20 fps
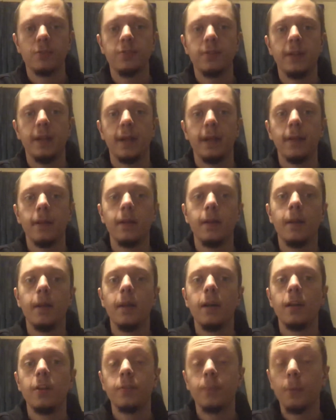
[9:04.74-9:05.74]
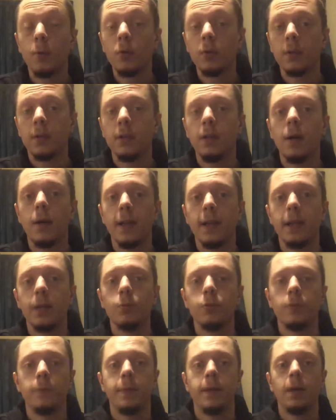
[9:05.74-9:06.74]
Lee, it's more than likely it
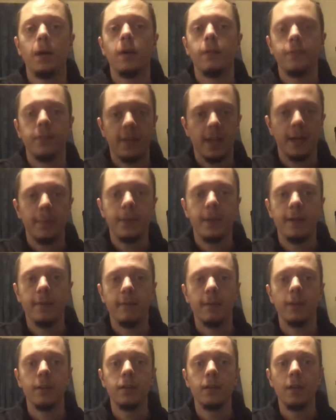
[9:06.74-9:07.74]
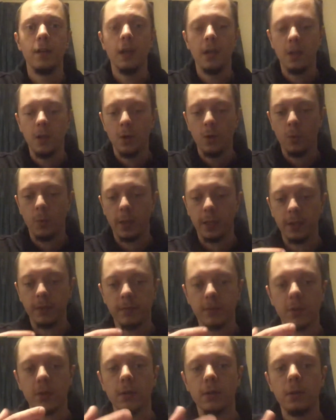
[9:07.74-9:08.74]
would have been after that period when you've
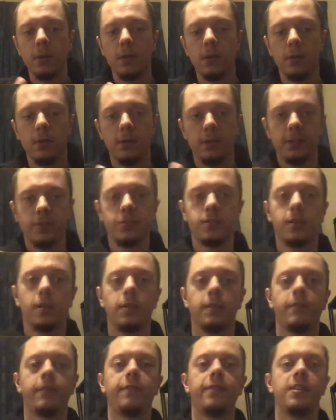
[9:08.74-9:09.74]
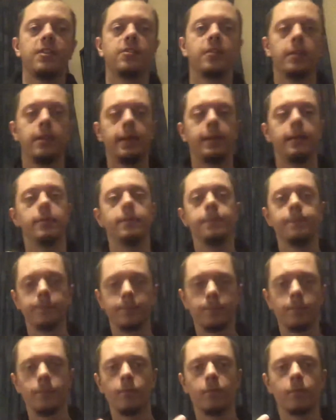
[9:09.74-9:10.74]
got this kind of physically
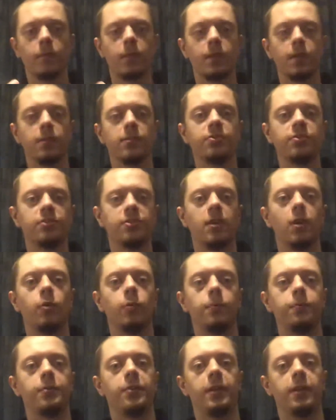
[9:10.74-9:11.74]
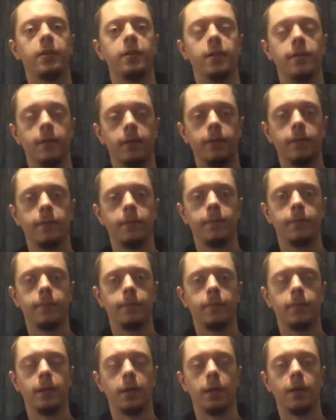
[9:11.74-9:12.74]
sculpted
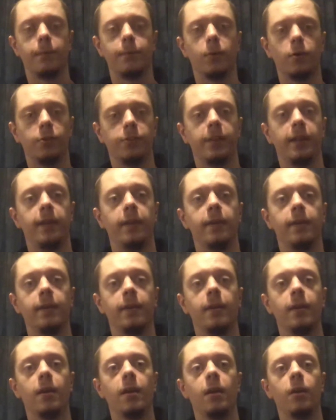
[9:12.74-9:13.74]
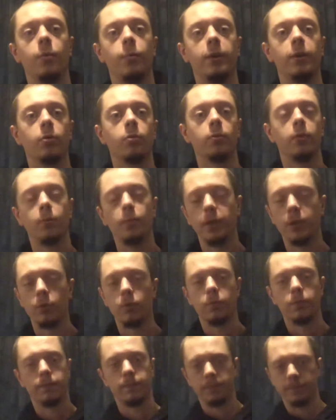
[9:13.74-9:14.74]
body. We all
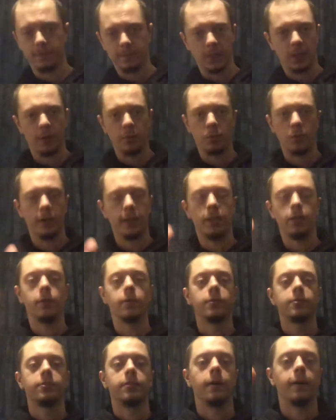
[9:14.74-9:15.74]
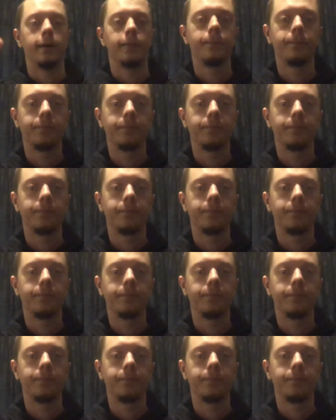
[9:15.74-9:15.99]
know what he looks like.